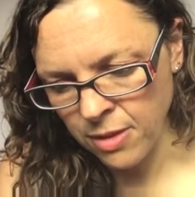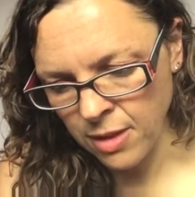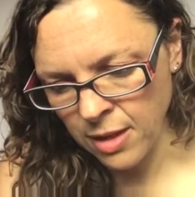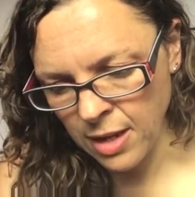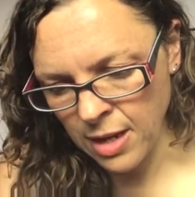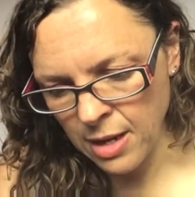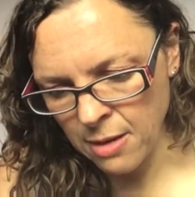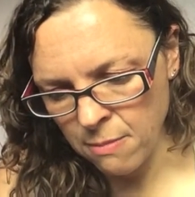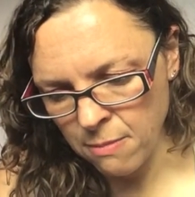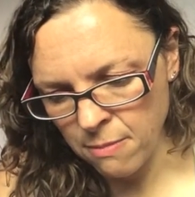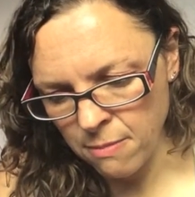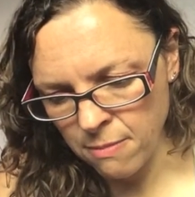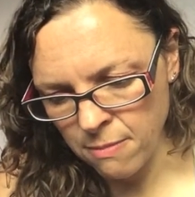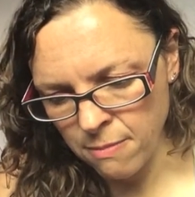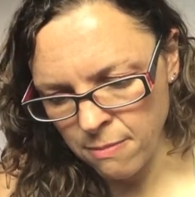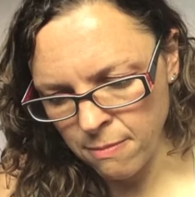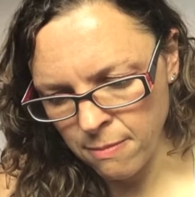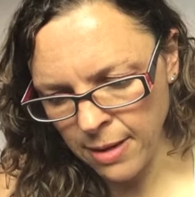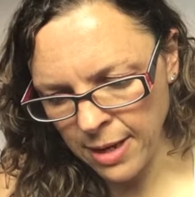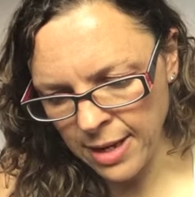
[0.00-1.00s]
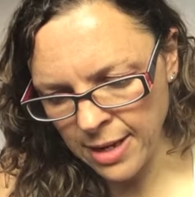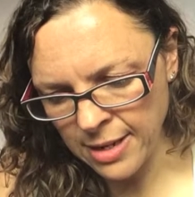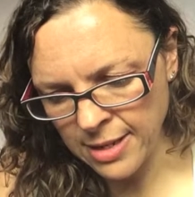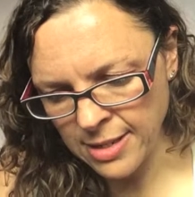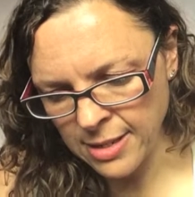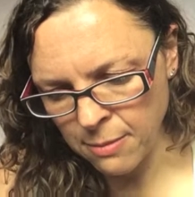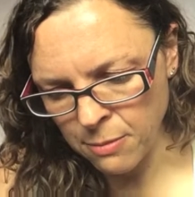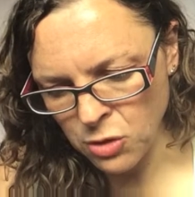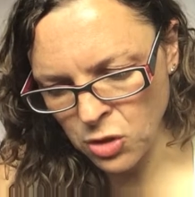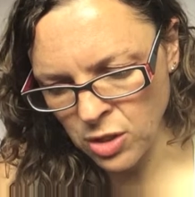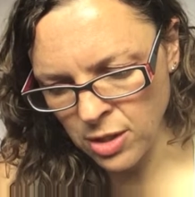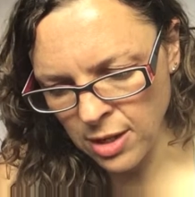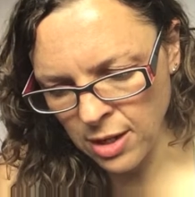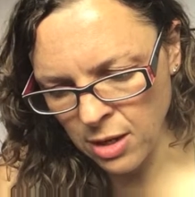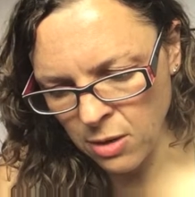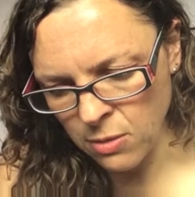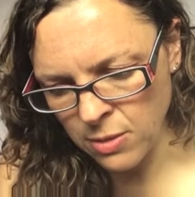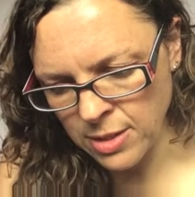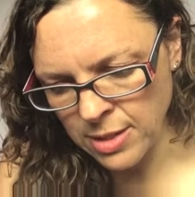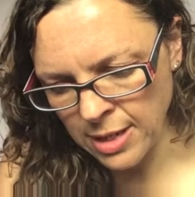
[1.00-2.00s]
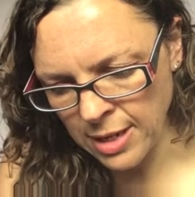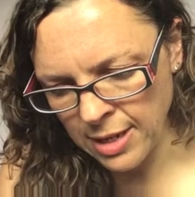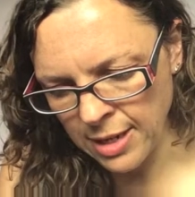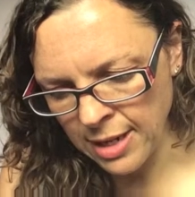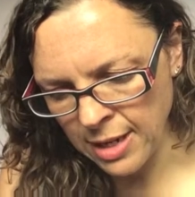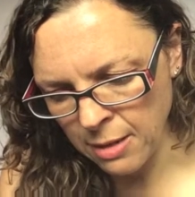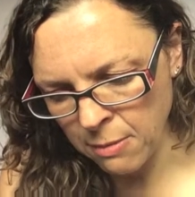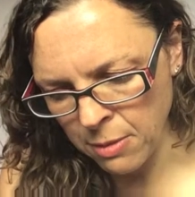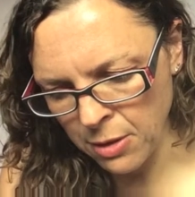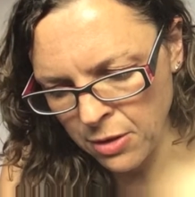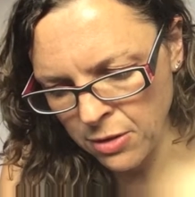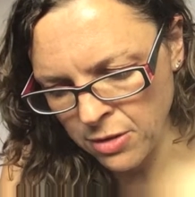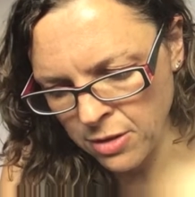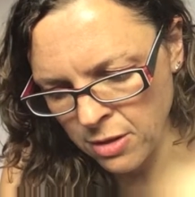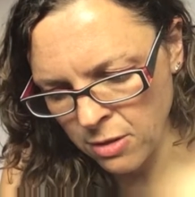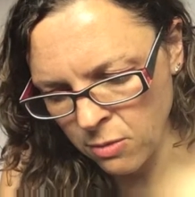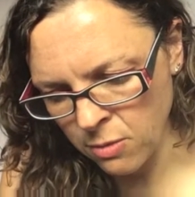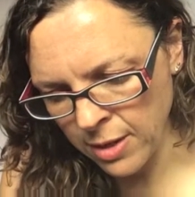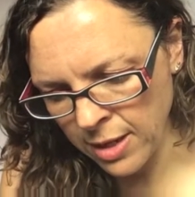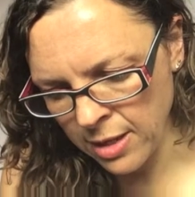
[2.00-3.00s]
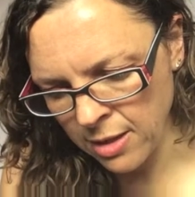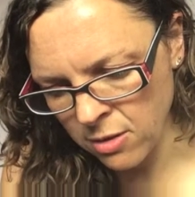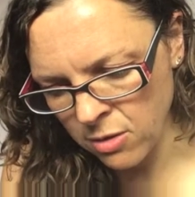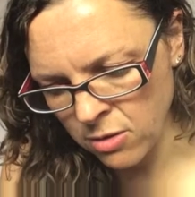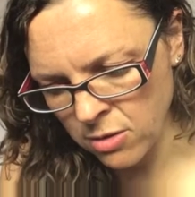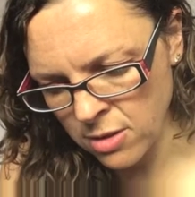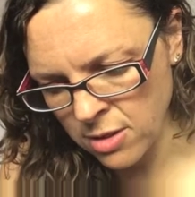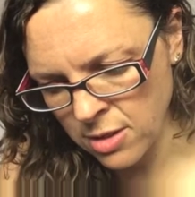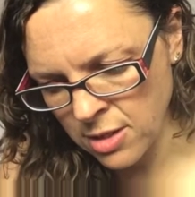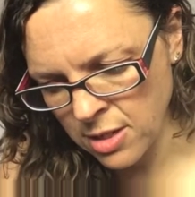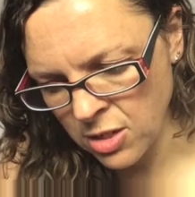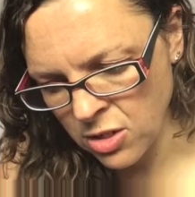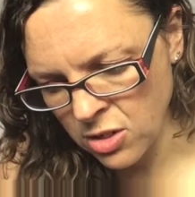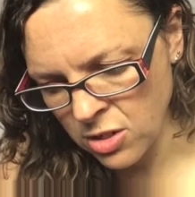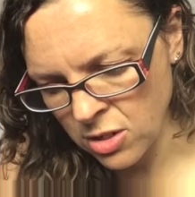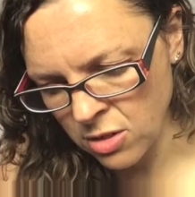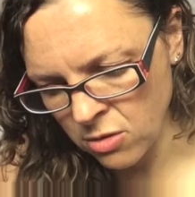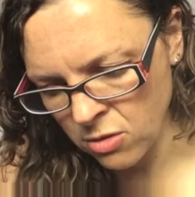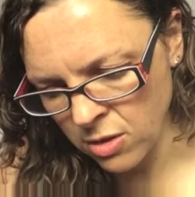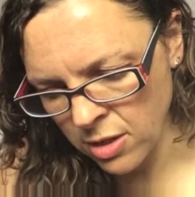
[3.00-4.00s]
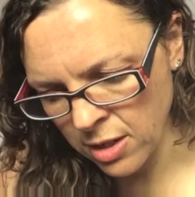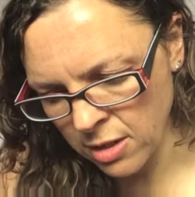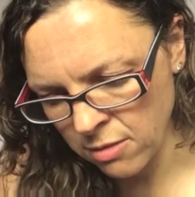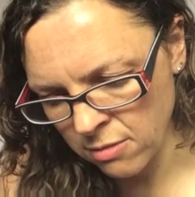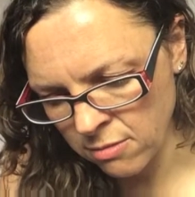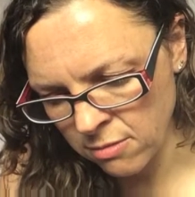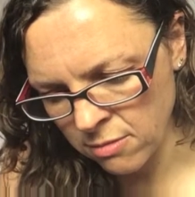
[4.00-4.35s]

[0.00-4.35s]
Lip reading: and make an assumption that I was down here because of the way those stitches are looking.